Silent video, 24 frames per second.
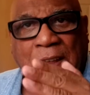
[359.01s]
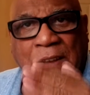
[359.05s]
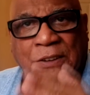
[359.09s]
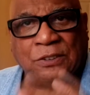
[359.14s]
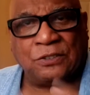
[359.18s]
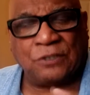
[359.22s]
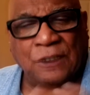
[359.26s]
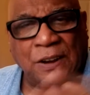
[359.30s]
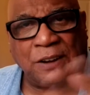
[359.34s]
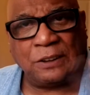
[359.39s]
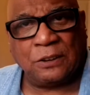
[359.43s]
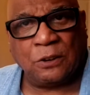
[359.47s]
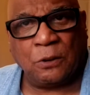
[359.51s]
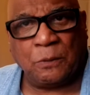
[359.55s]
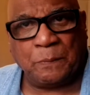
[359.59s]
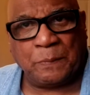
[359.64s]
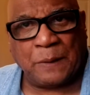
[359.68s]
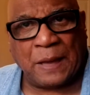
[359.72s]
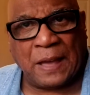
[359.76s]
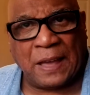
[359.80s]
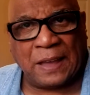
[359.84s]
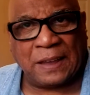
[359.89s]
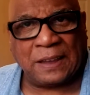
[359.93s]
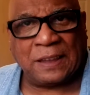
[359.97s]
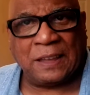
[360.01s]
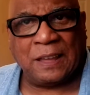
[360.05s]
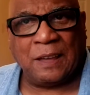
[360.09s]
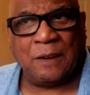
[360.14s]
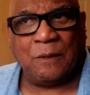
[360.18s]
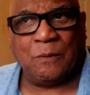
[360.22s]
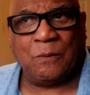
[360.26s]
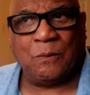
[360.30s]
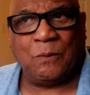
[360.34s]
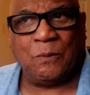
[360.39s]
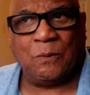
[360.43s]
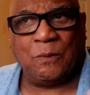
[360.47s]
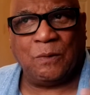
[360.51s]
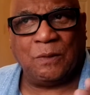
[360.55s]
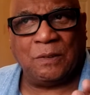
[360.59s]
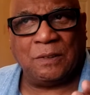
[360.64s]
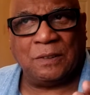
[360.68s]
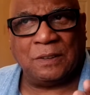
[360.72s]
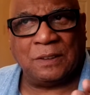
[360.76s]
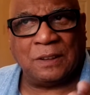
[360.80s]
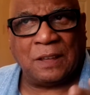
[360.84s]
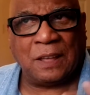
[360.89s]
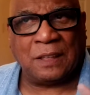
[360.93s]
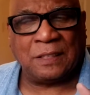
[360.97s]
Try to go back
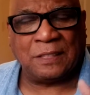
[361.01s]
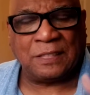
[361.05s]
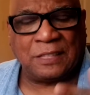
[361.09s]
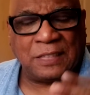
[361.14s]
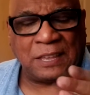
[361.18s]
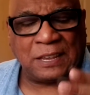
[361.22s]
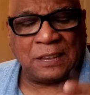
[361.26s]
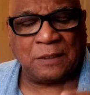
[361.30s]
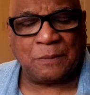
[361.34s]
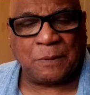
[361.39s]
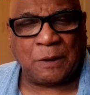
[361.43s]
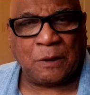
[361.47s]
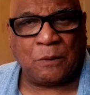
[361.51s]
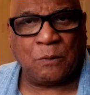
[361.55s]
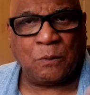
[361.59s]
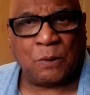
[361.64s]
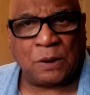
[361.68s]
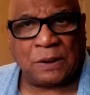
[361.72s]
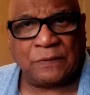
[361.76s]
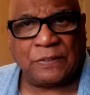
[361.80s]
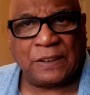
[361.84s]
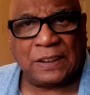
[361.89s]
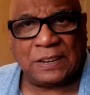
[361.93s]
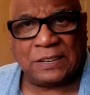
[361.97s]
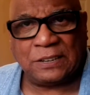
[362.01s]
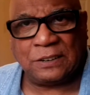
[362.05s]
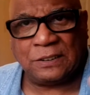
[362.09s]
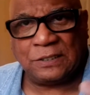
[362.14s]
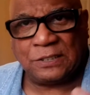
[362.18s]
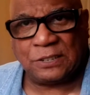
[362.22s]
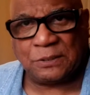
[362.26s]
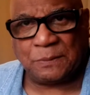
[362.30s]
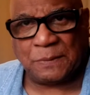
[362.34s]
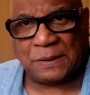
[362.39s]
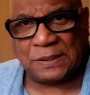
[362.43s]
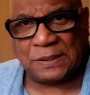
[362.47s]
and think about, what have I done to my